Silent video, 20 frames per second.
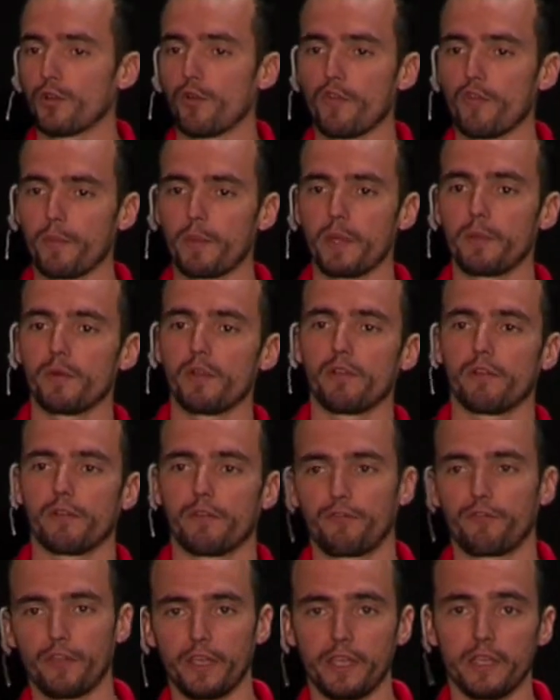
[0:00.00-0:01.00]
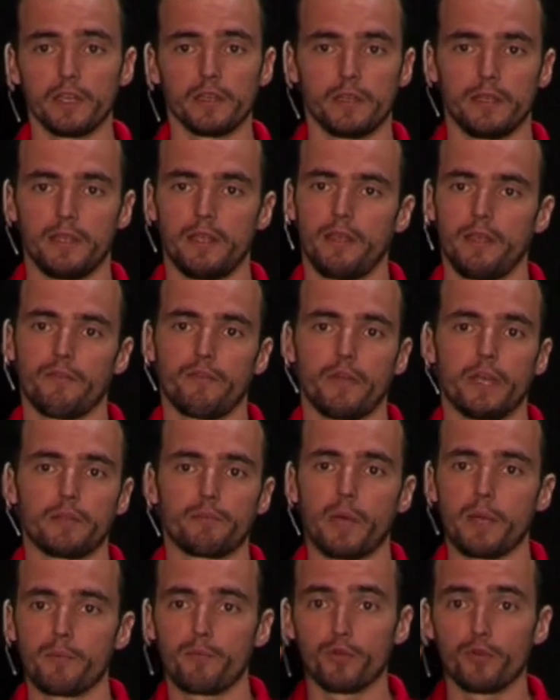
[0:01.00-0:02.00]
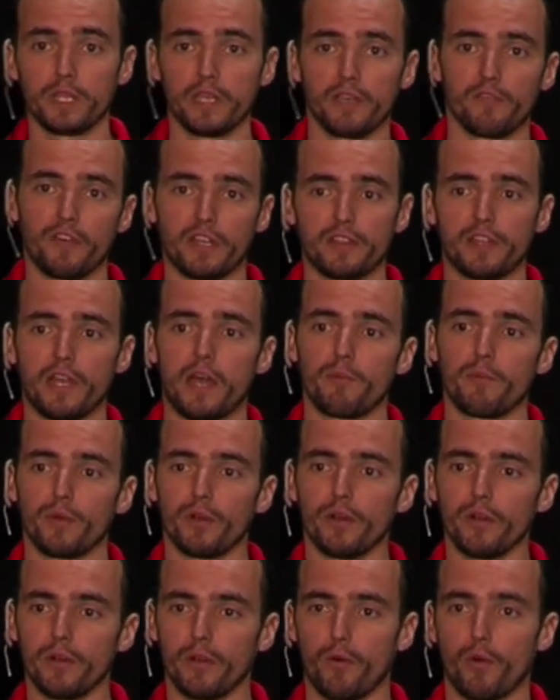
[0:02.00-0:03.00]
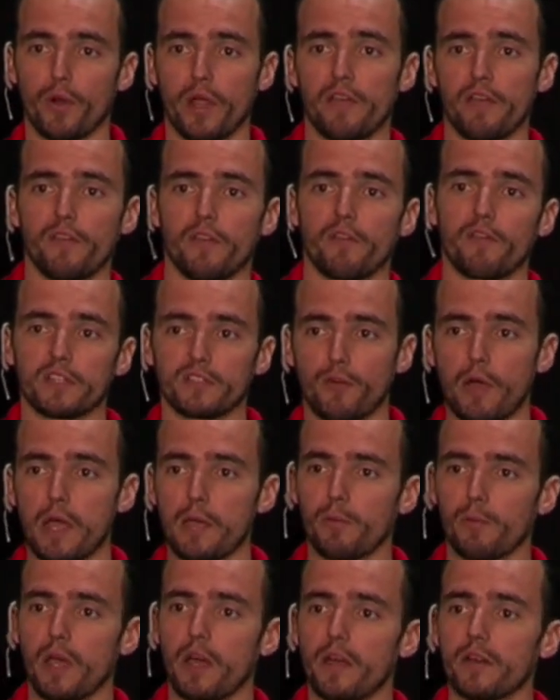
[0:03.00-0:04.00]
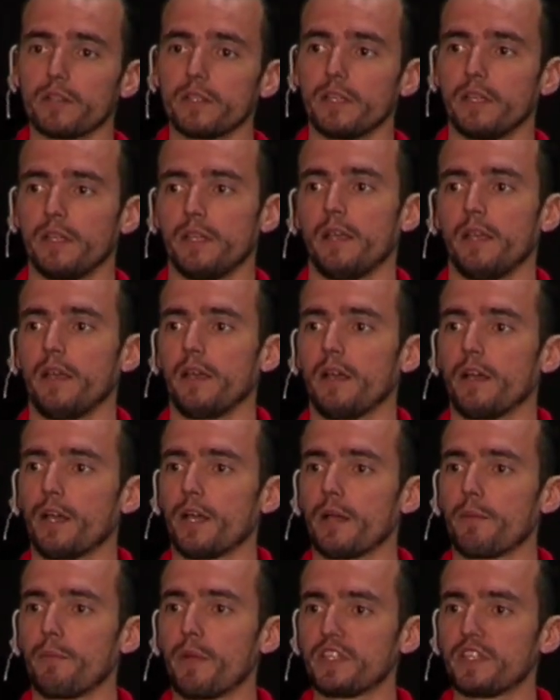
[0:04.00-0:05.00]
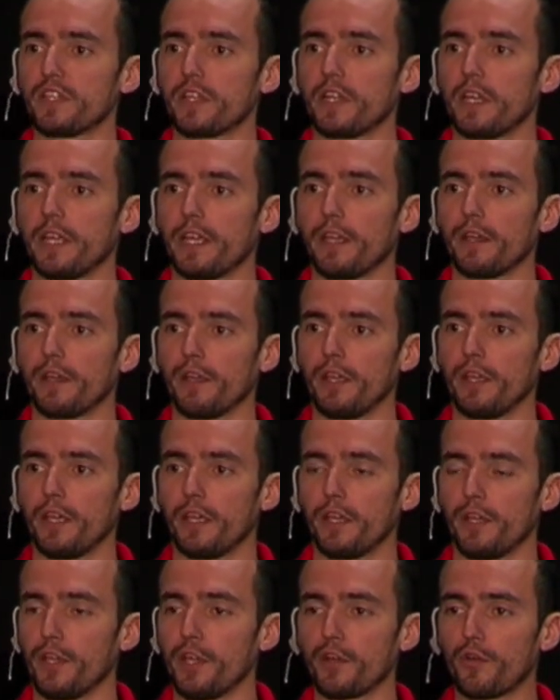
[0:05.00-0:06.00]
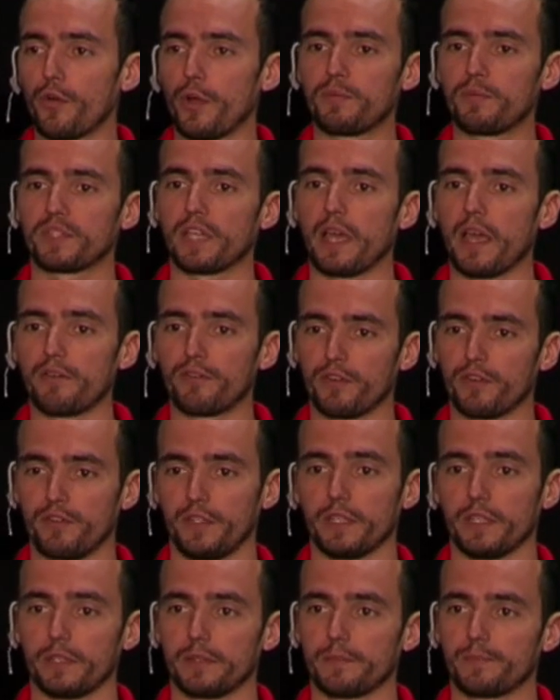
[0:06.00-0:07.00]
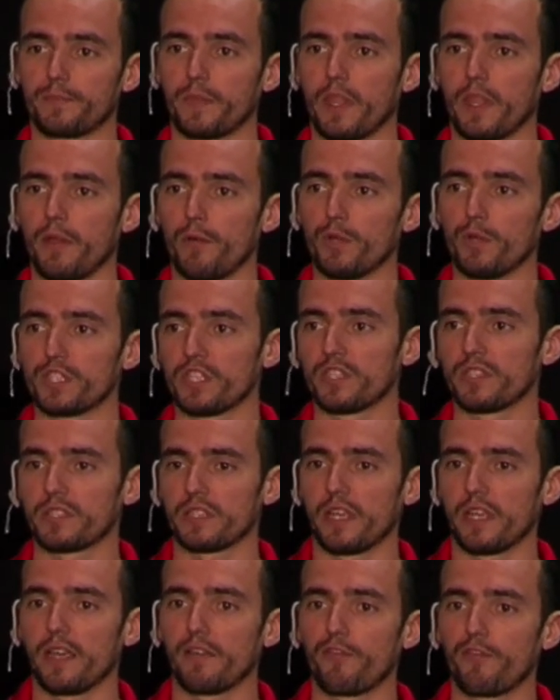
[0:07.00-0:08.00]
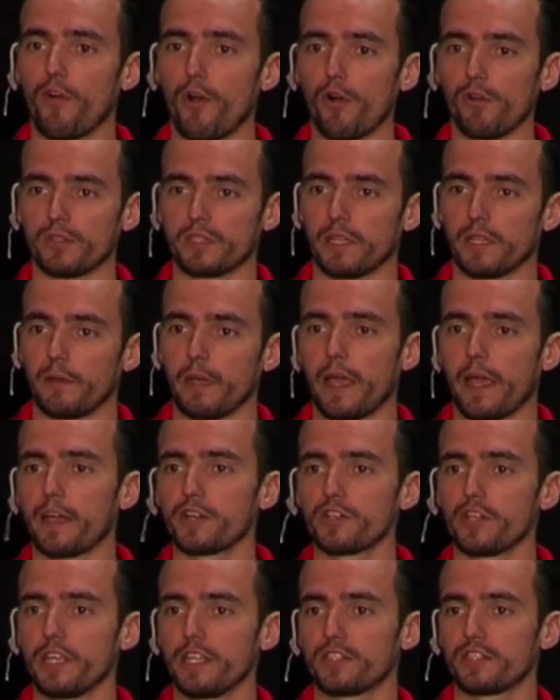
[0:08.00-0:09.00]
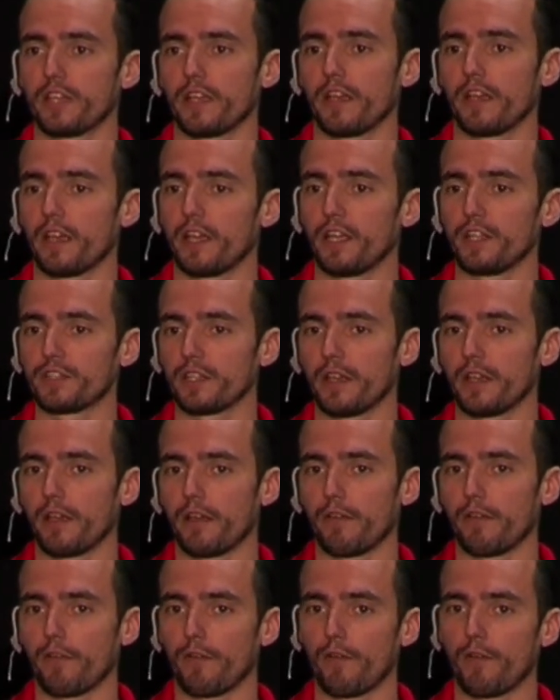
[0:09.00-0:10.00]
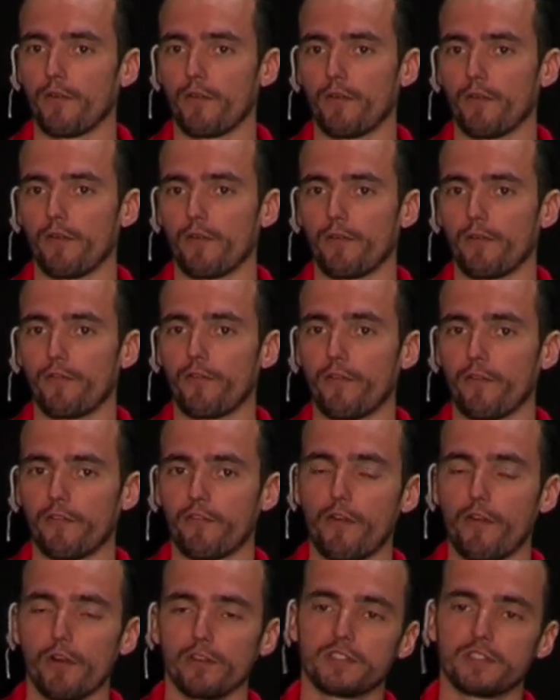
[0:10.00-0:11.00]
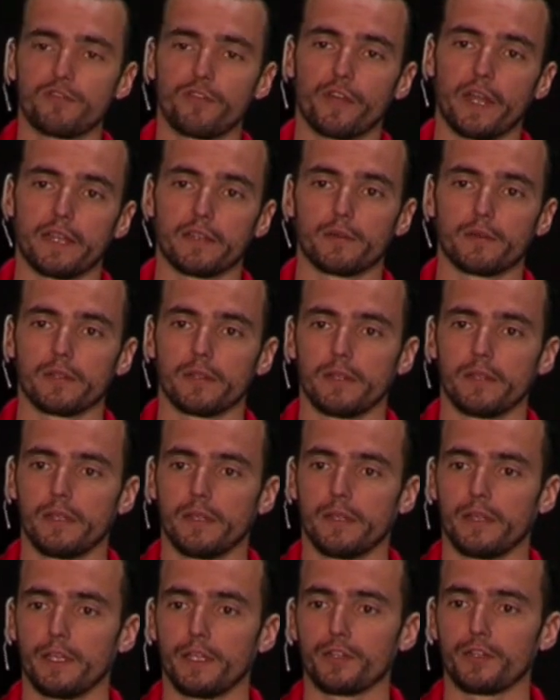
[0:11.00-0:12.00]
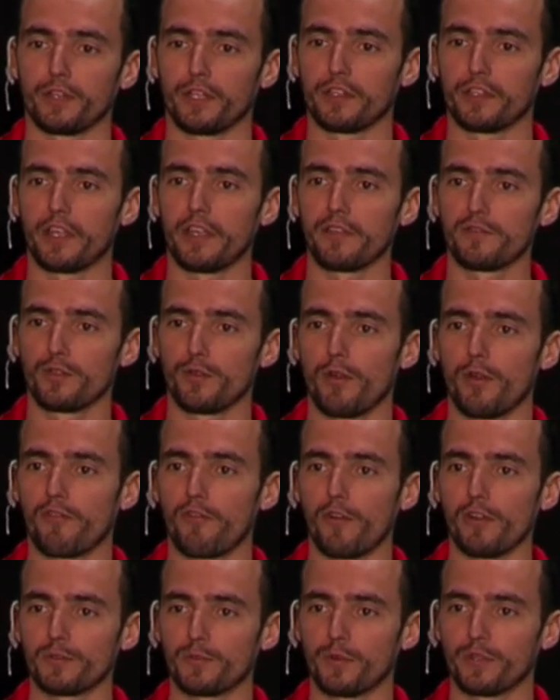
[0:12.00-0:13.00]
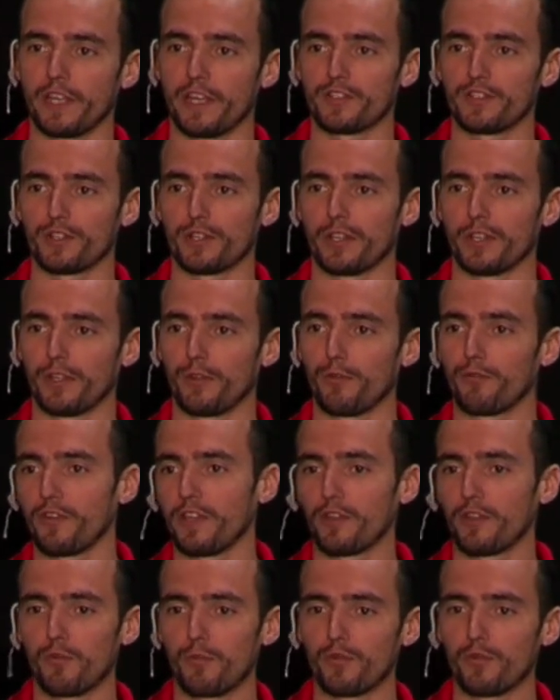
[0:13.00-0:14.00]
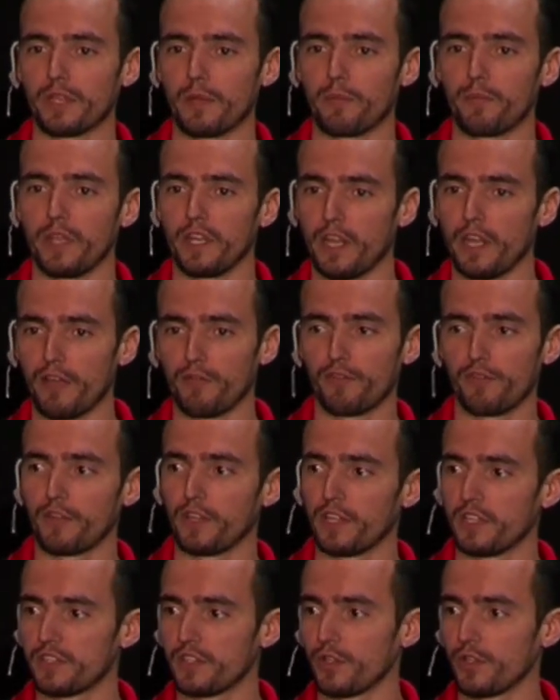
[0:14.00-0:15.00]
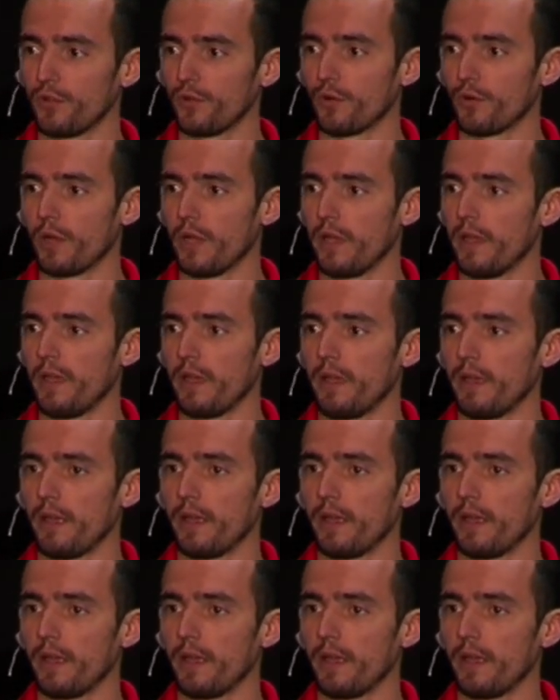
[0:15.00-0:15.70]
So the people think that by putting that number or having the swipe card, uh, basically encrypts everything, which is a false. Actually, it's a, it's a false friend. It, it gives you a false protection. You think you put a PIN, everything is secure.